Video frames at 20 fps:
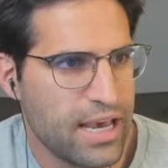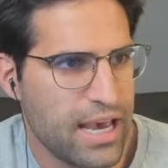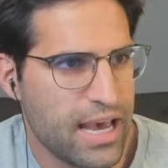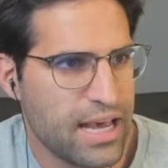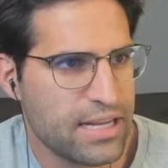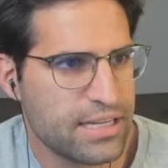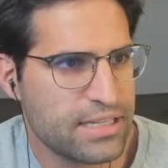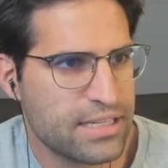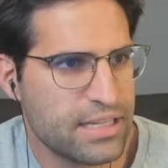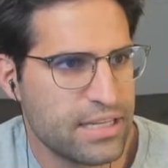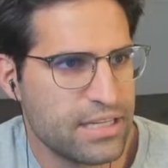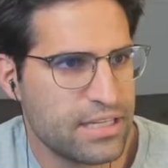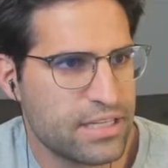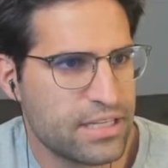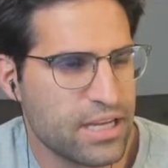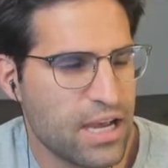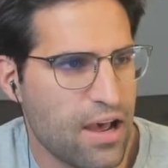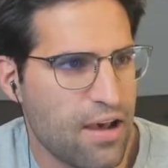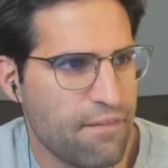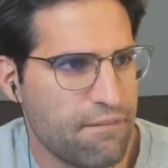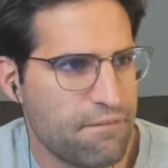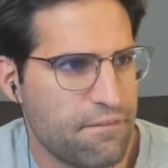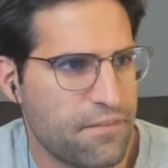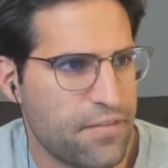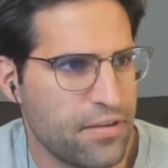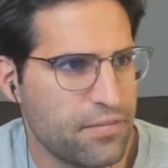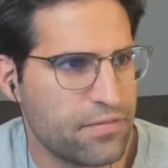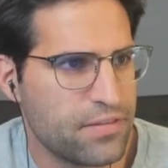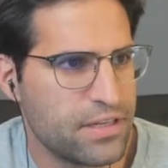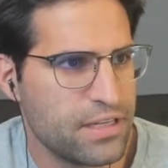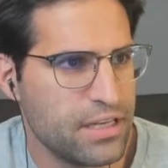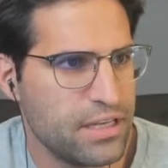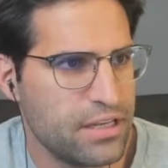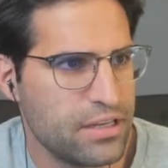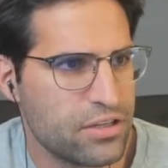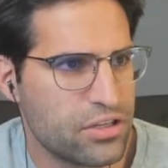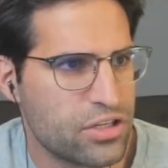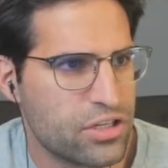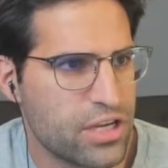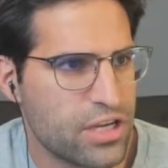It has these top
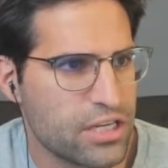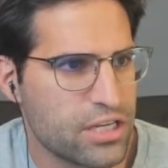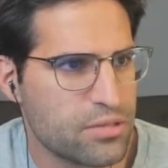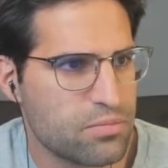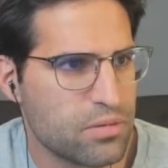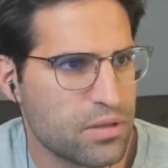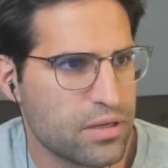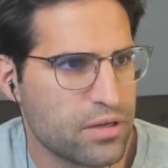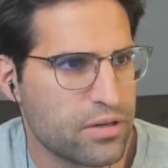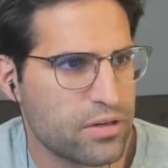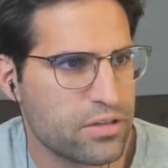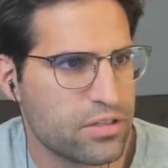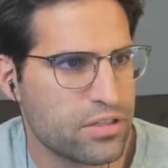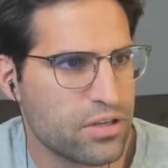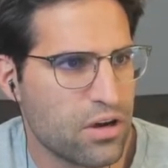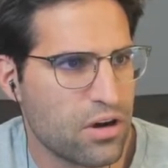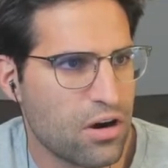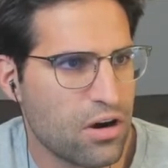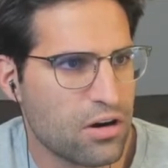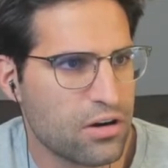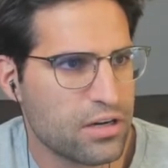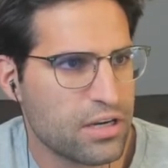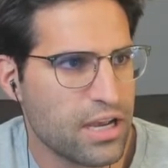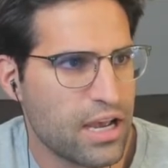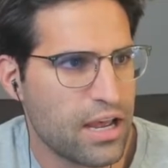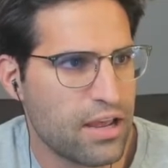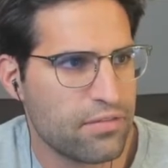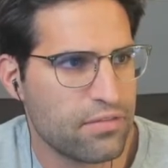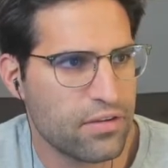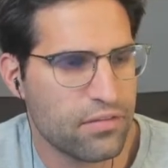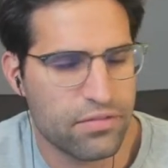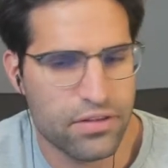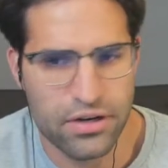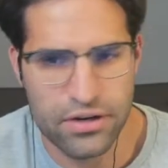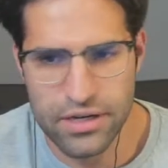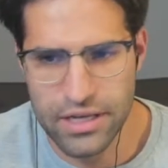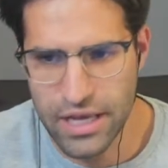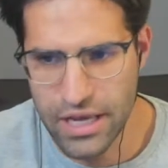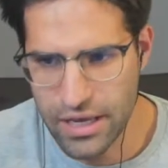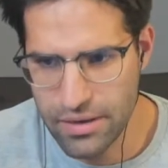50 chess players archive of
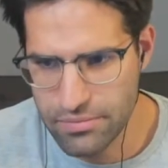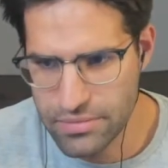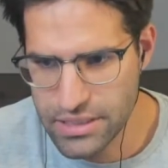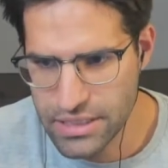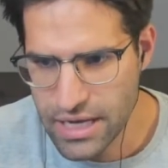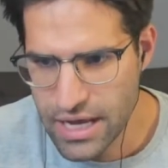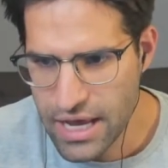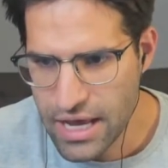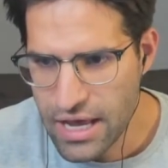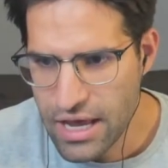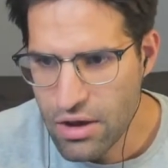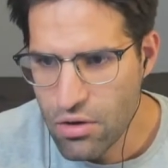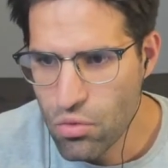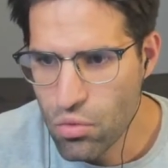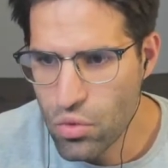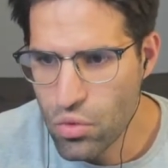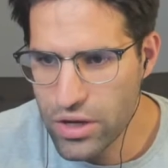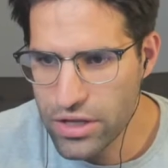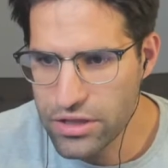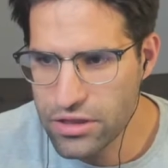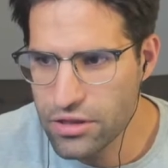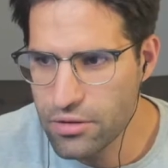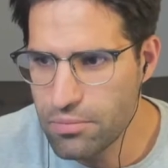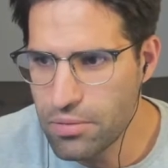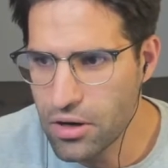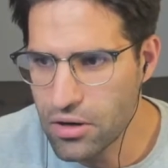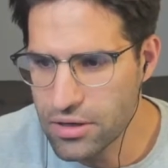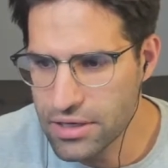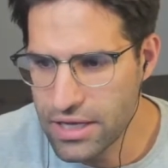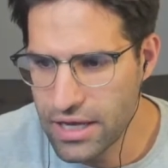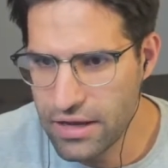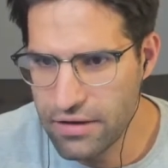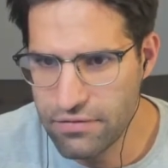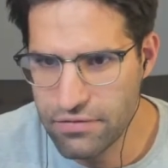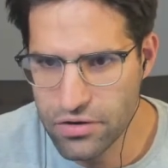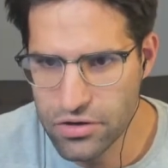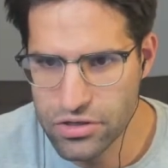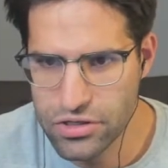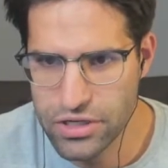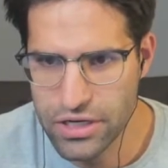their games with the
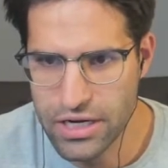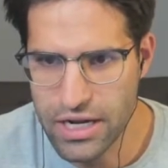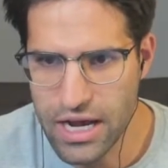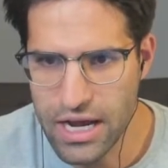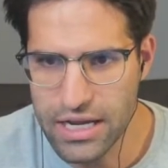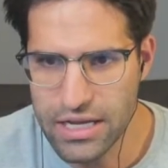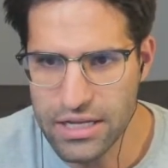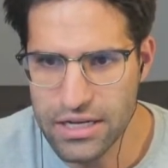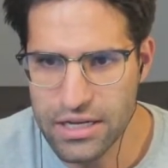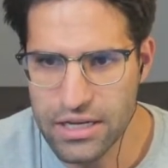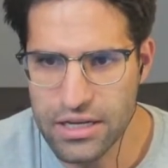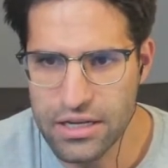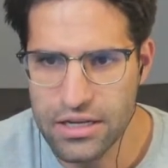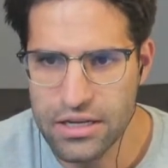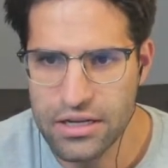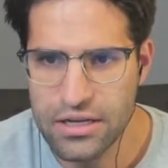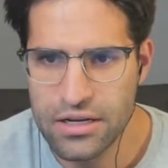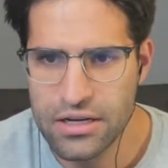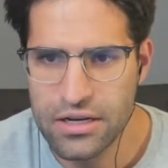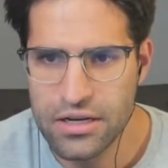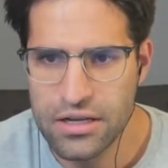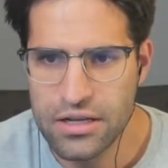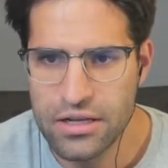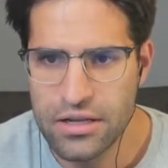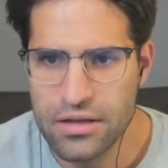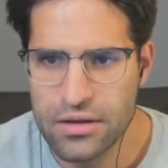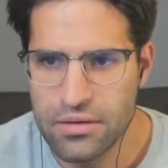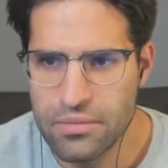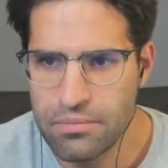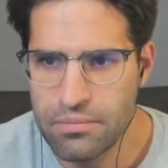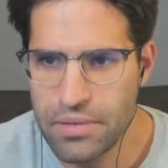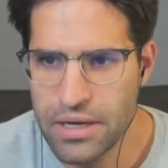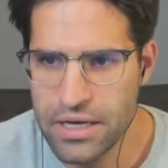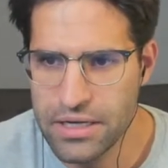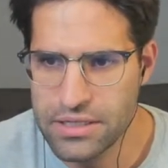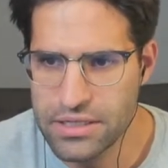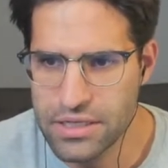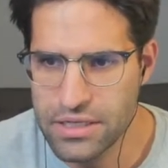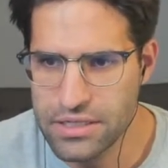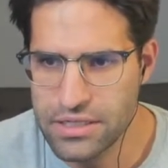Parquet version. I'm going to
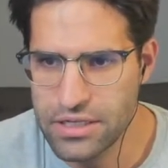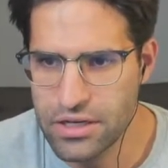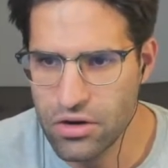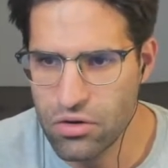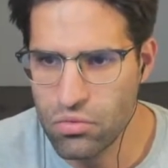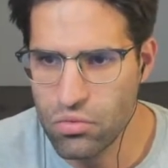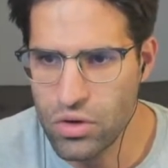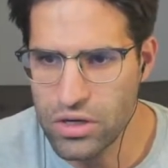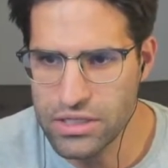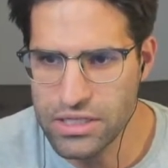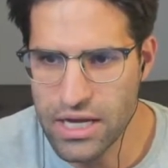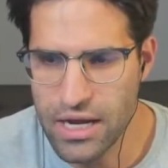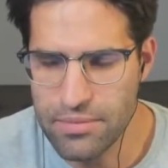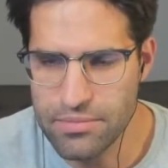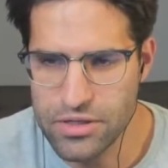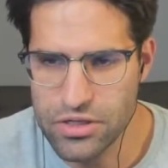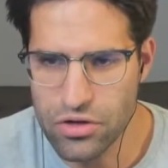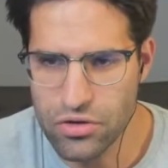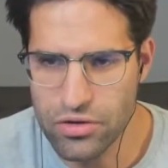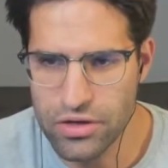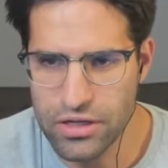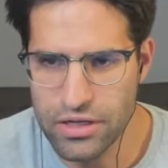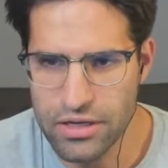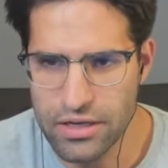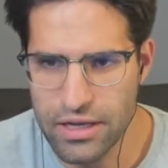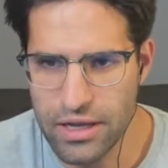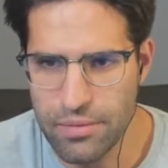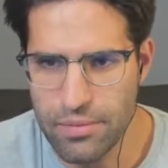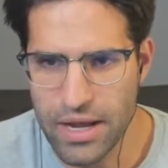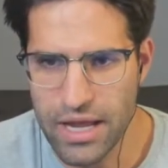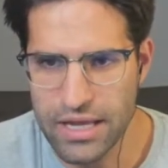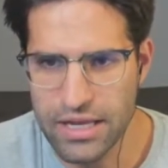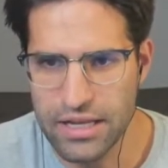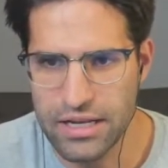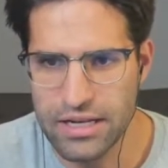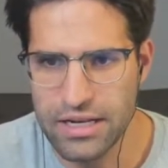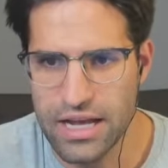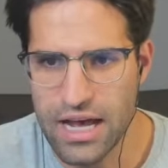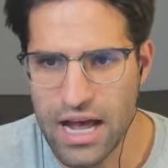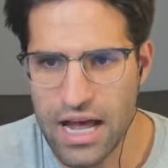paste this here. What time zone am I
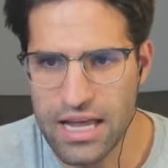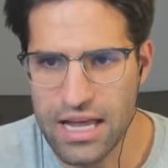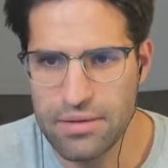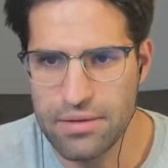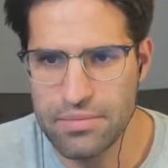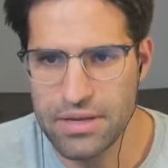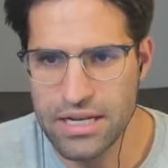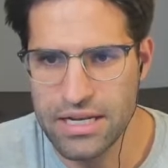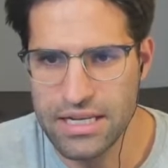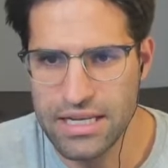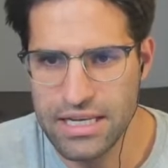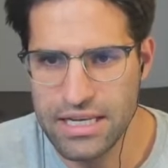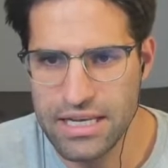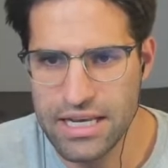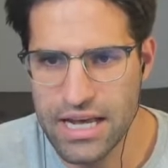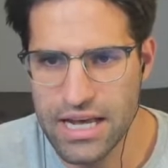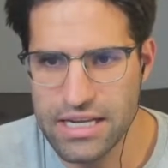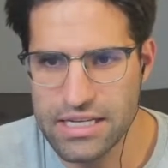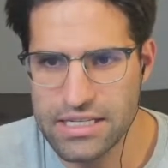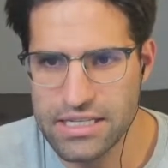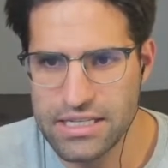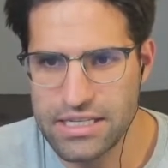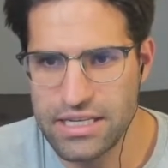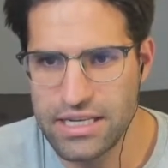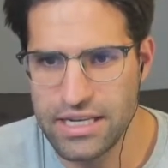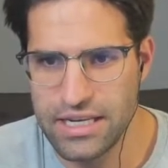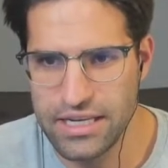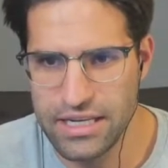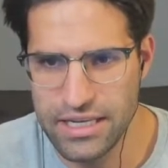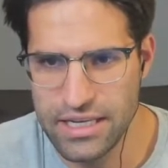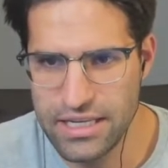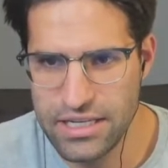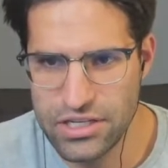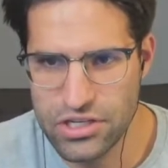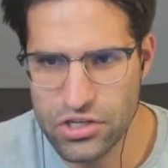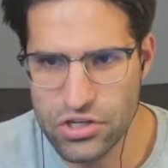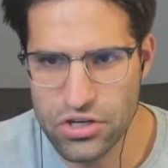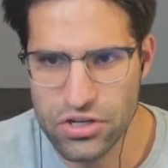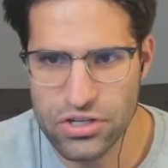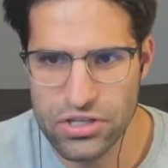in? I am in EST,
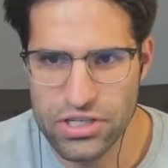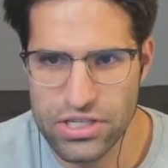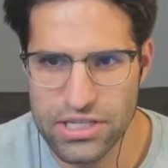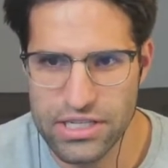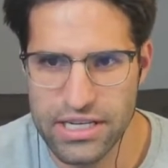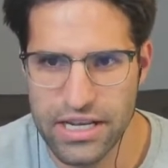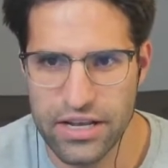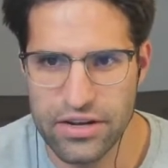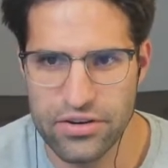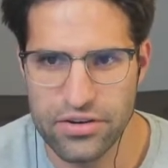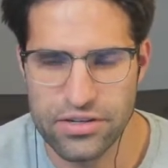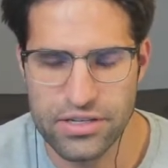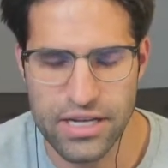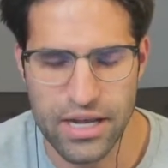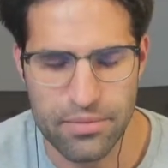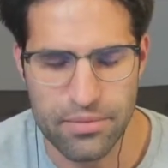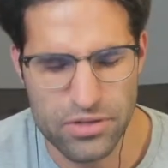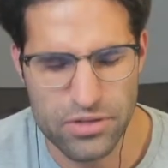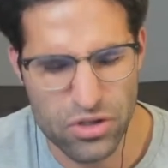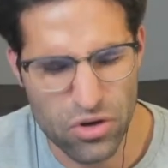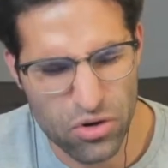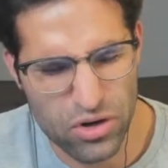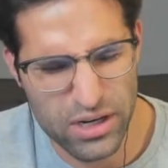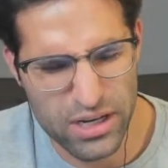Eastern Standard Times.